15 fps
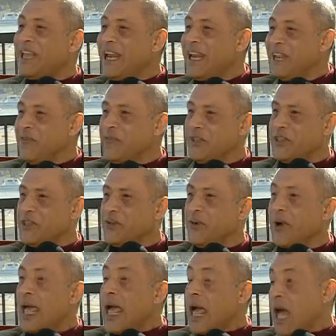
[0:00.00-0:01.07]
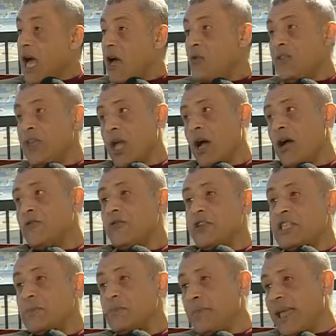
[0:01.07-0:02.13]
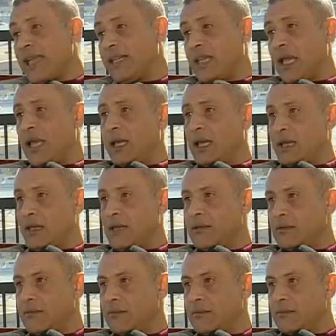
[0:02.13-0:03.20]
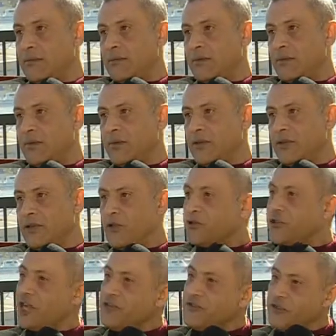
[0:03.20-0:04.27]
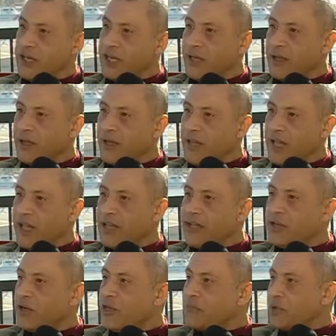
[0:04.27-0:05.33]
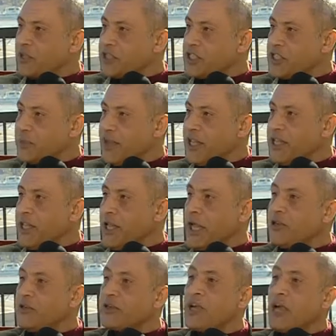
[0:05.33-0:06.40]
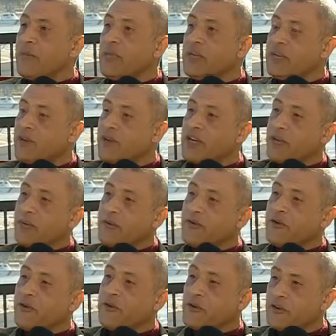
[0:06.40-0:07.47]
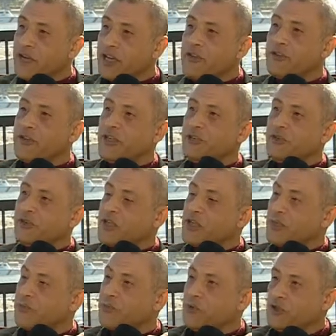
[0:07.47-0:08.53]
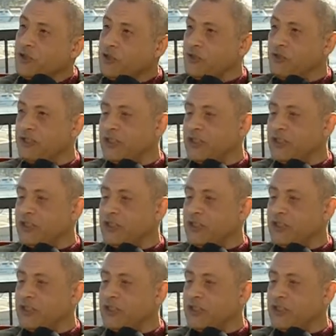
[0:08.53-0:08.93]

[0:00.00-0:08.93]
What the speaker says: dealing with you, how they are respecting your country, and you are participating, and you're coming from your country to support your